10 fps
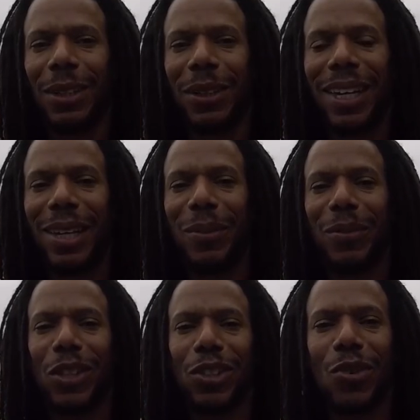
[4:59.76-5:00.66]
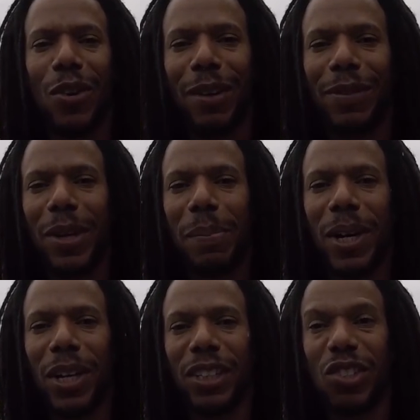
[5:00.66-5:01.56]
Okay, we've just arrived at the
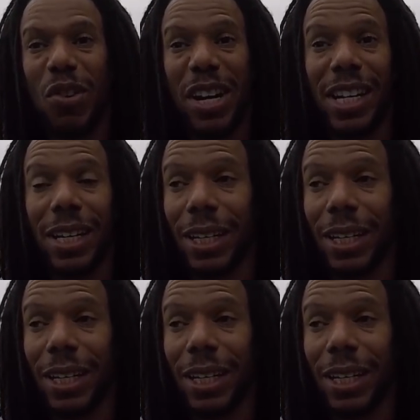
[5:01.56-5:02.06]
park. It's raining